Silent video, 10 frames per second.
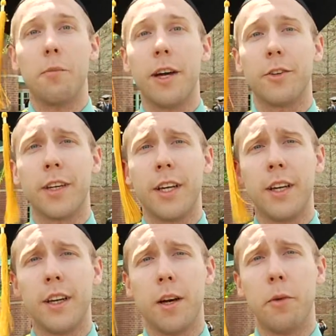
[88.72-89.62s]
Patrick
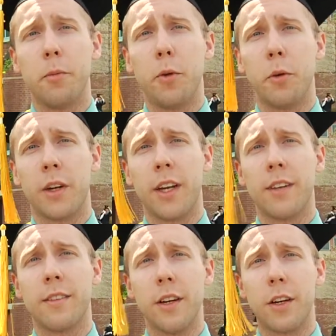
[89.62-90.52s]
Hida. I'm going to be working in
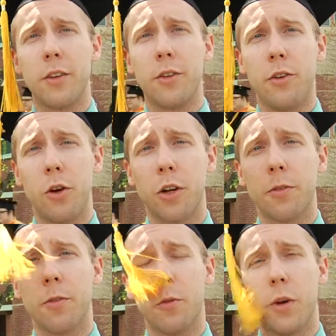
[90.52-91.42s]
Syracuse, New York
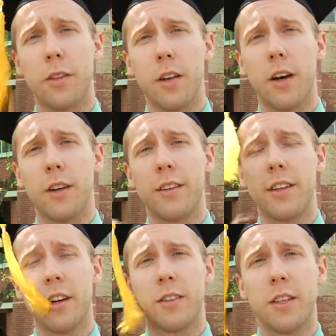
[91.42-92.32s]
with uh,
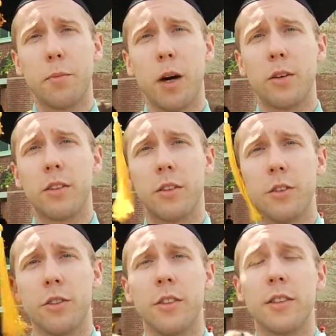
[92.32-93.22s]
TRC Power
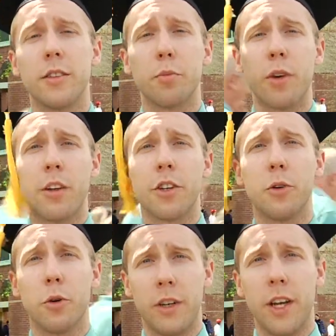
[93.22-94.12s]
Solutions as a project
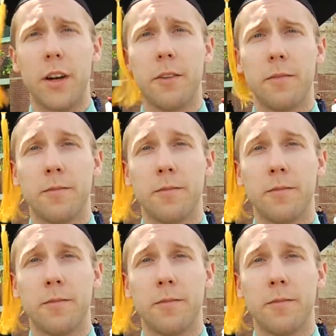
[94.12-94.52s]
coordinator.